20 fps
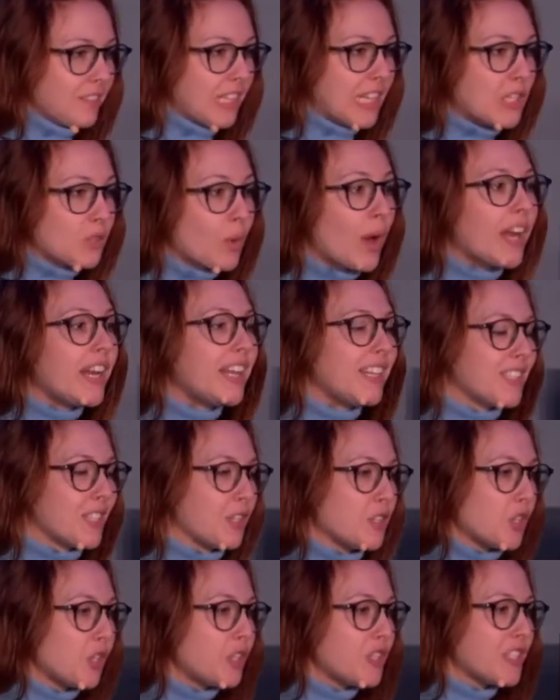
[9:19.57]
He's writing to
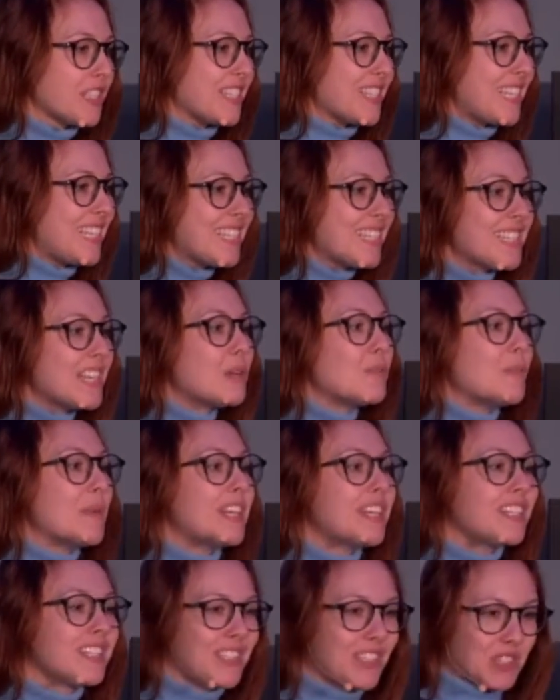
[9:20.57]
the churches. He's still
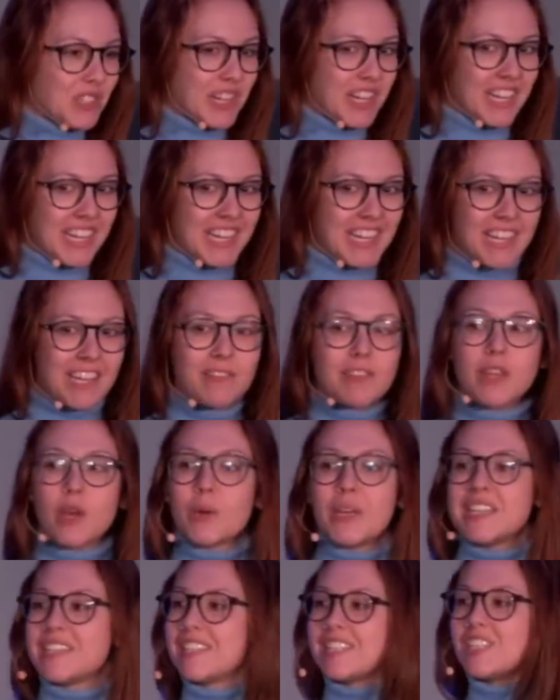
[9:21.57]
ministering, even though
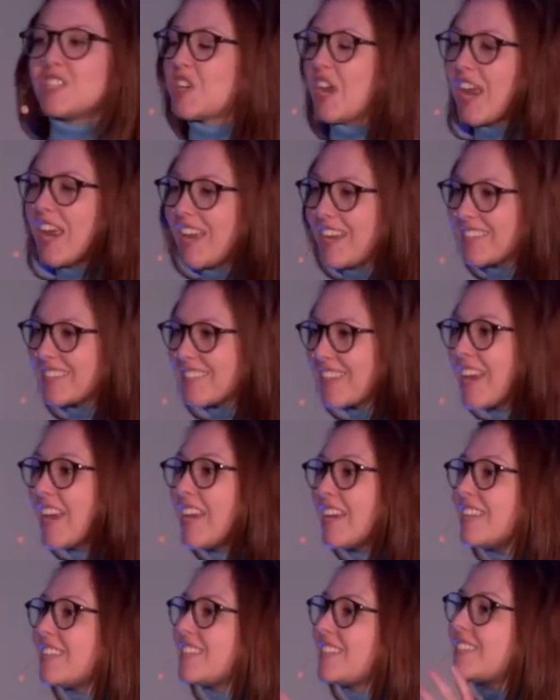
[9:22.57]
he's in chains.
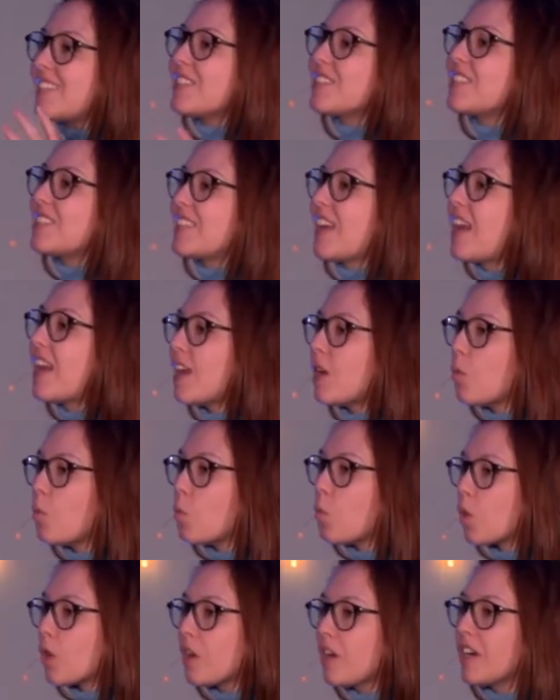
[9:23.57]
He's still
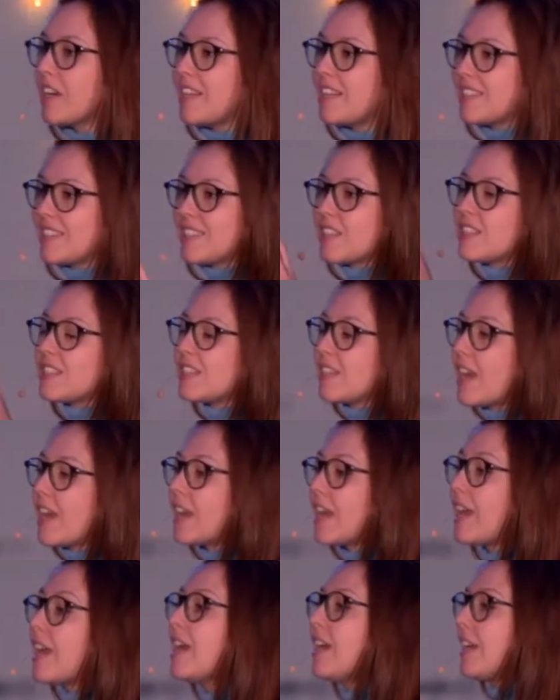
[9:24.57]
sending word. He's still
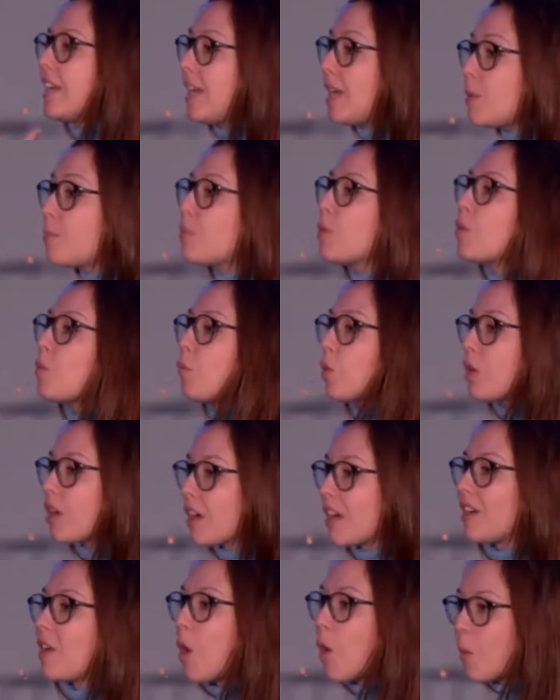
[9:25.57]
saying, keep the
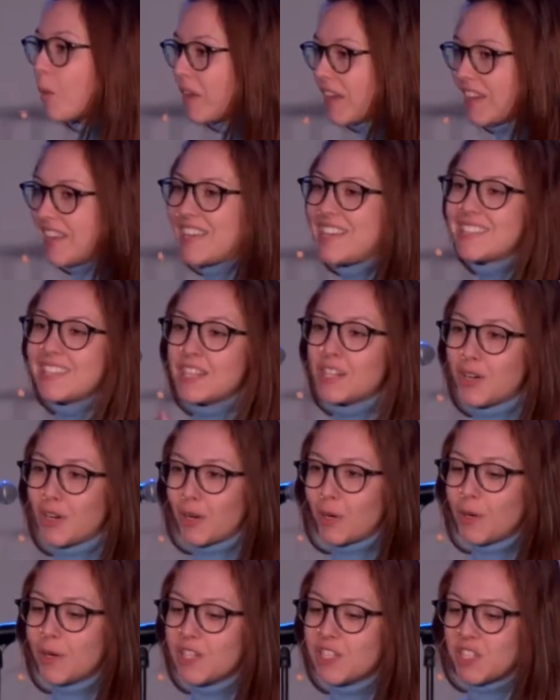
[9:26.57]
work going. He's
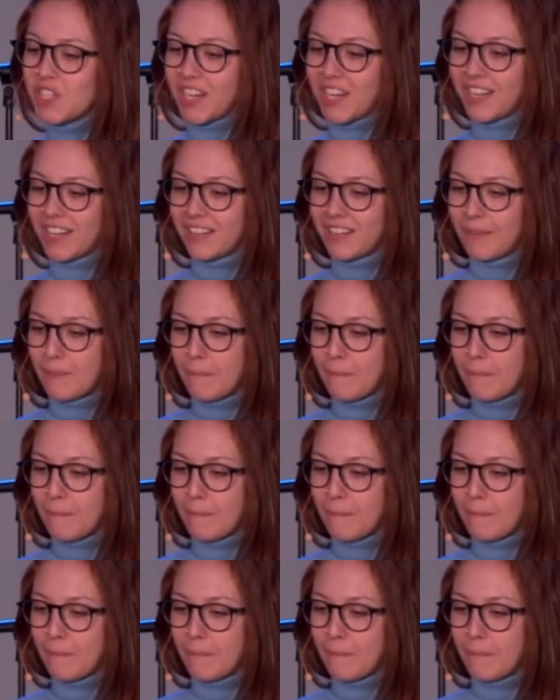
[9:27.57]
encouraging.